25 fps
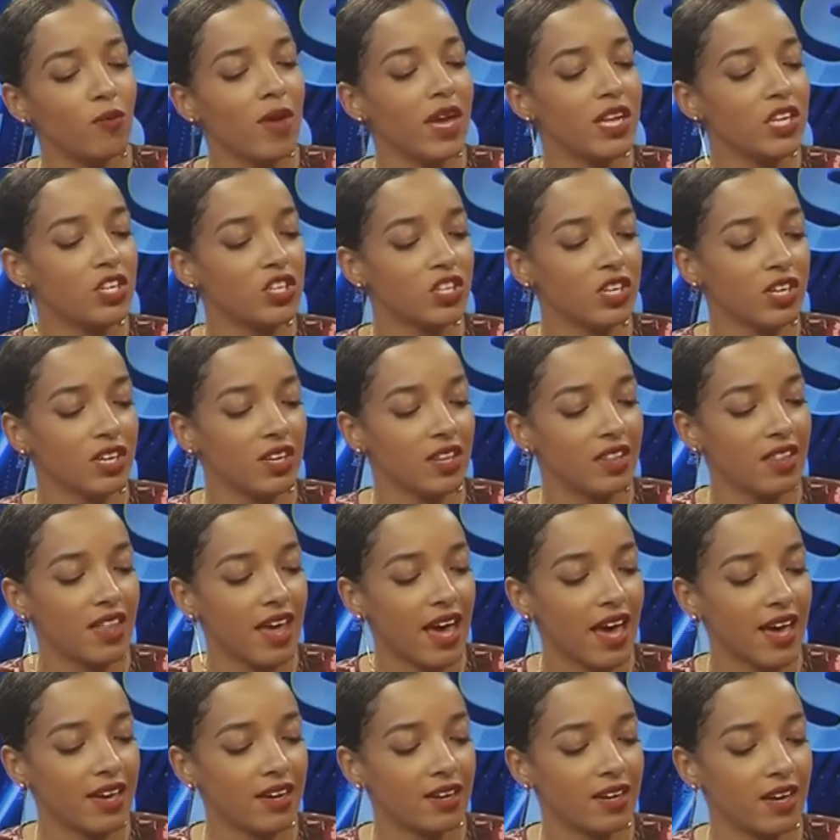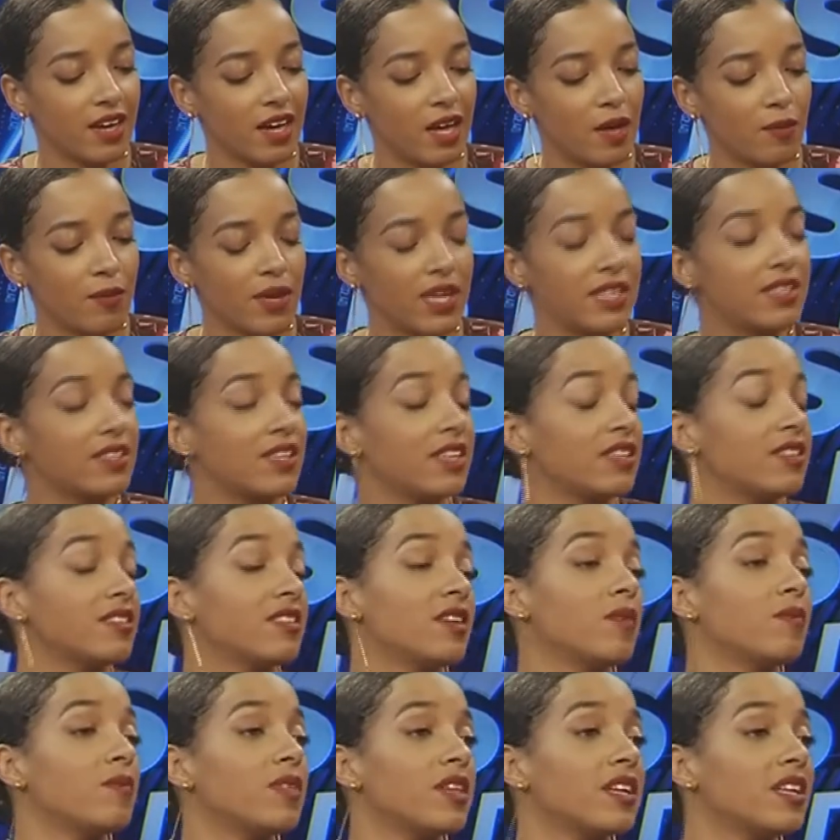mentioned that it's
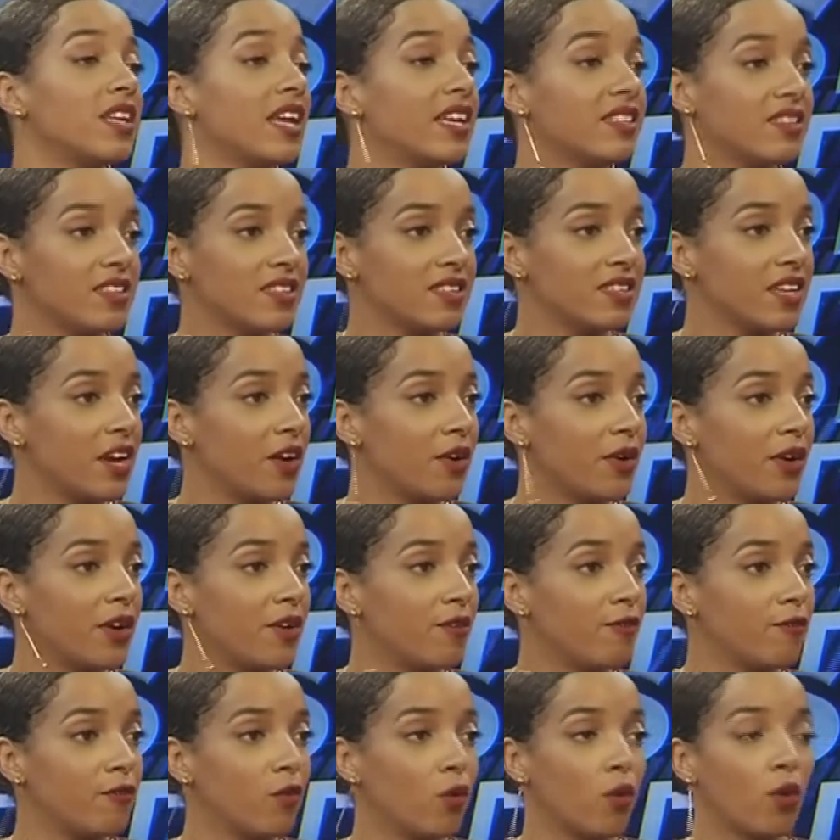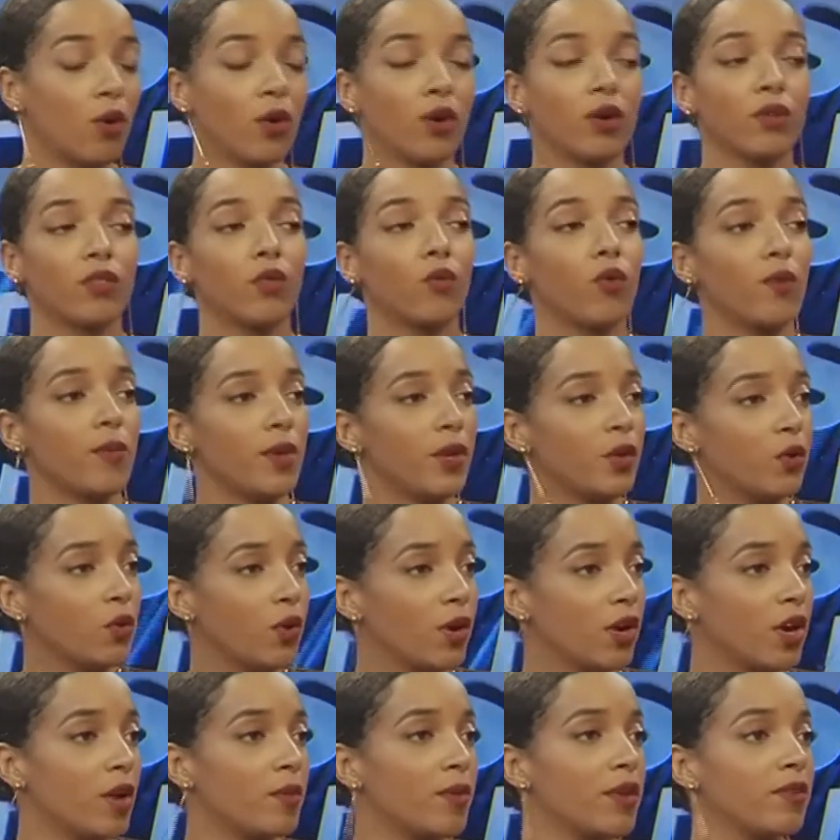something necessary for the women who are
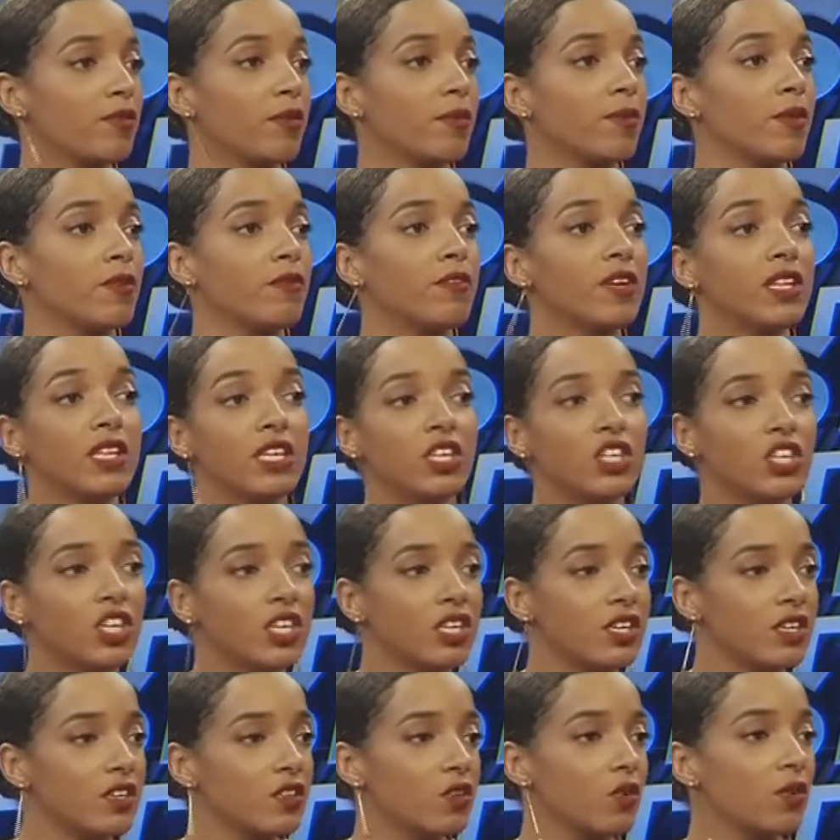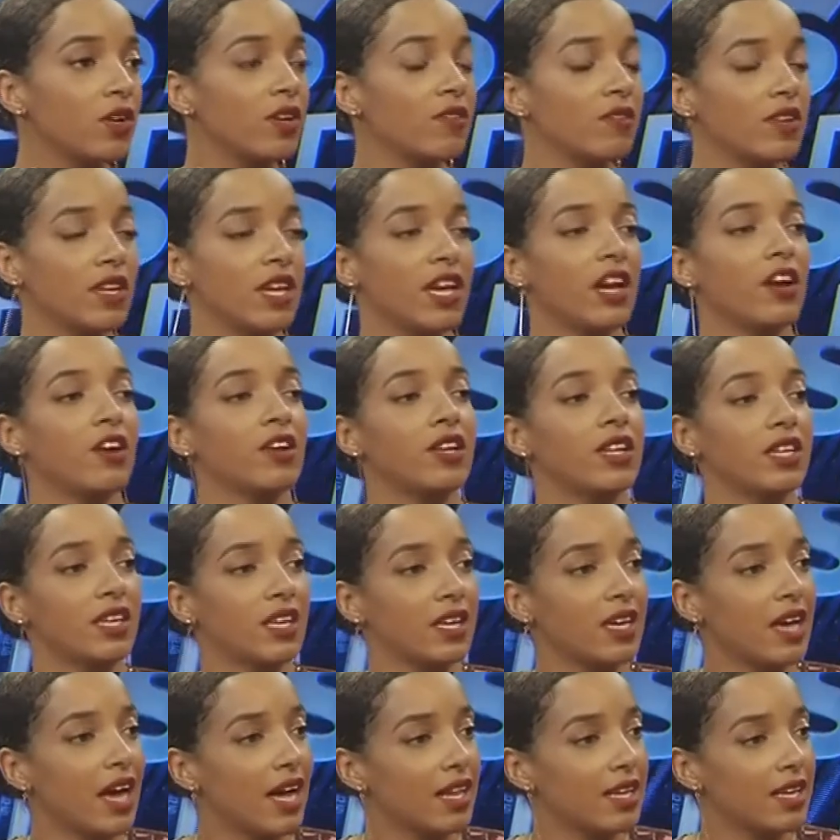coming from the villages, or even here in
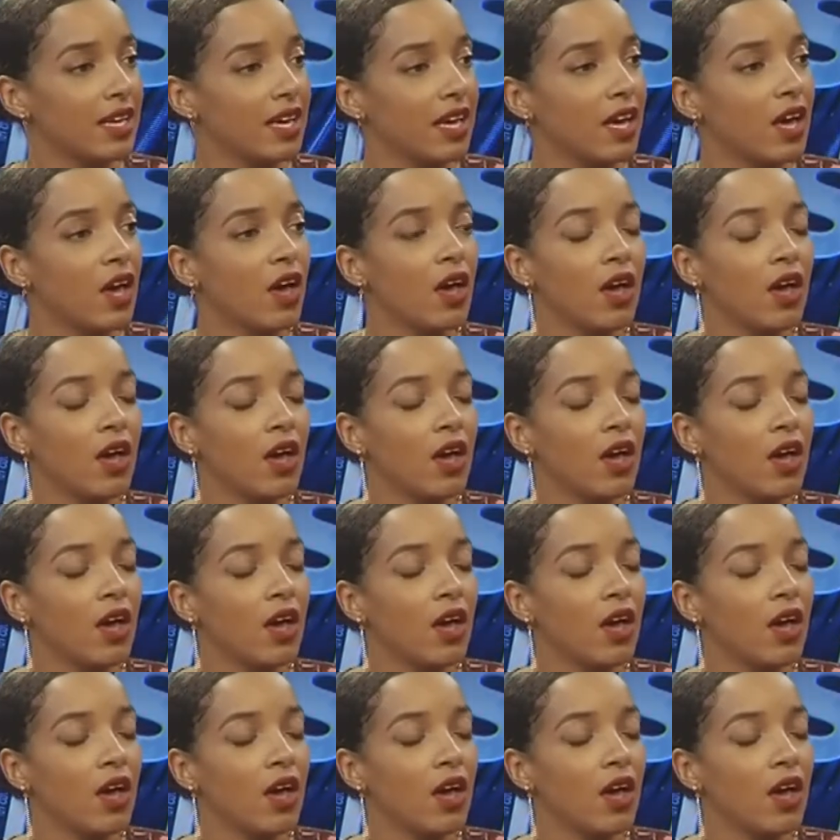Kigali,